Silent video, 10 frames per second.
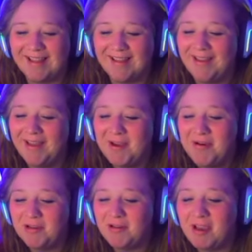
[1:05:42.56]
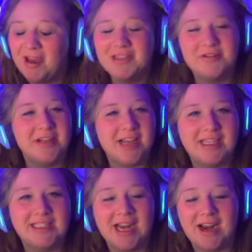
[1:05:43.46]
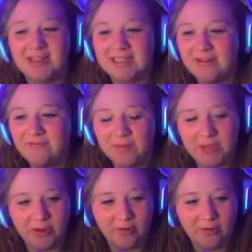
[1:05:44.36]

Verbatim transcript: what do I gotta do to get a 10 out of 10 from you?